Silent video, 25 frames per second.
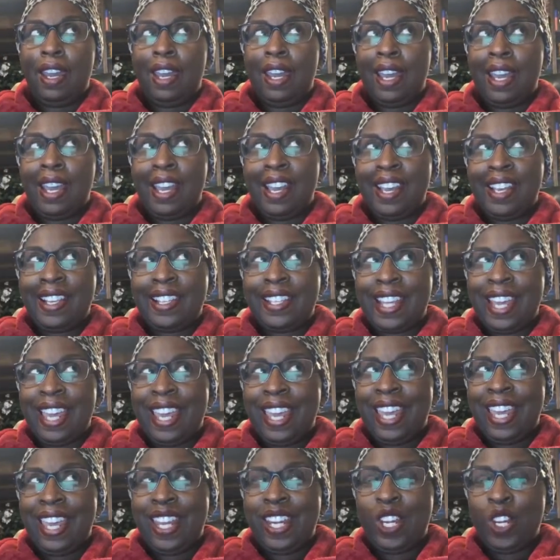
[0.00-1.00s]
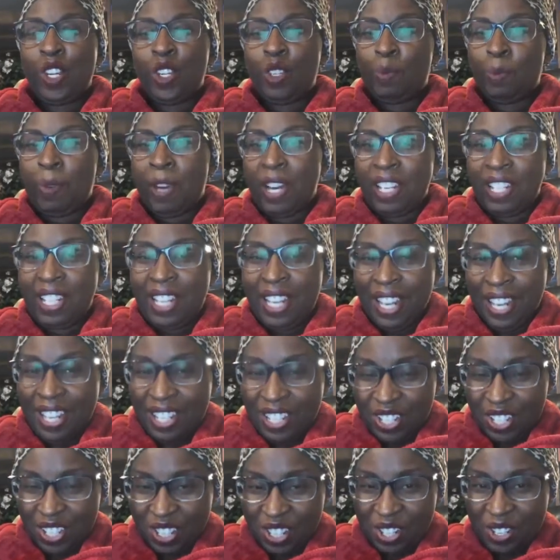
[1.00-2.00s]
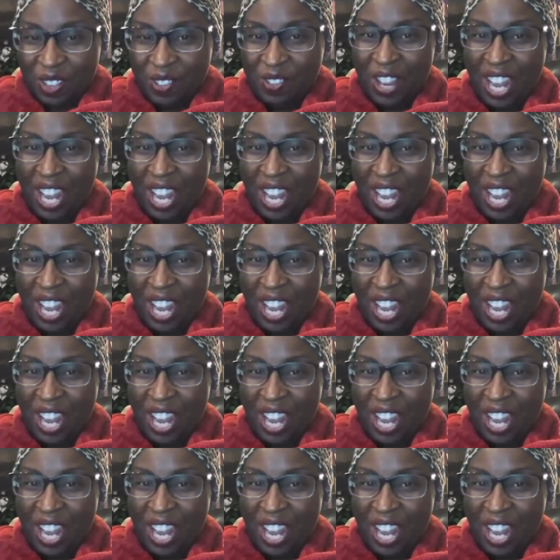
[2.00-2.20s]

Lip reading: as a nurse practitioner,